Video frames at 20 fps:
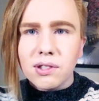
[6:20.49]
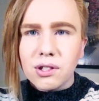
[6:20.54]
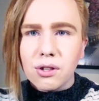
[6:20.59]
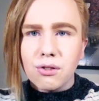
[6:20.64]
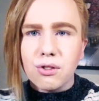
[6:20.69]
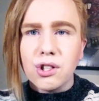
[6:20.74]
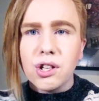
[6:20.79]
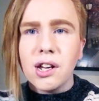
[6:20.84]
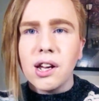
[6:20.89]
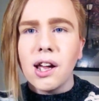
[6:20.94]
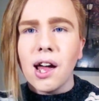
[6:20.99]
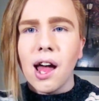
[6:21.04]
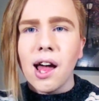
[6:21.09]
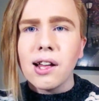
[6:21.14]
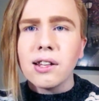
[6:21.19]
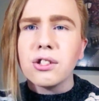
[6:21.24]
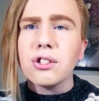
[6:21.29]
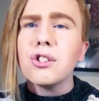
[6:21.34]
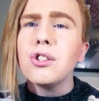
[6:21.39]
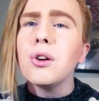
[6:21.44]
So she
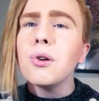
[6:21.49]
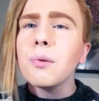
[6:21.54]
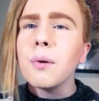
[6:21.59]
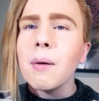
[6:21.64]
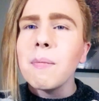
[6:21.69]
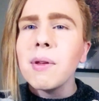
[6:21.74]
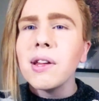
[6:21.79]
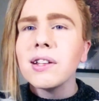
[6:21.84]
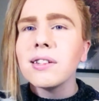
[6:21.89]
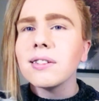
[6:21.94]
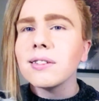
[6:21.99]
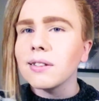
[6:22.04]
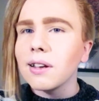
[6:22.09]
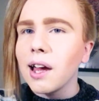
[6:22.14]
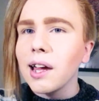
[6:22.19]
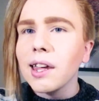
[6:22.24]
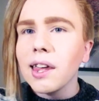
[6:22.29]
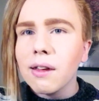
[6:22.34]
has two ribbons.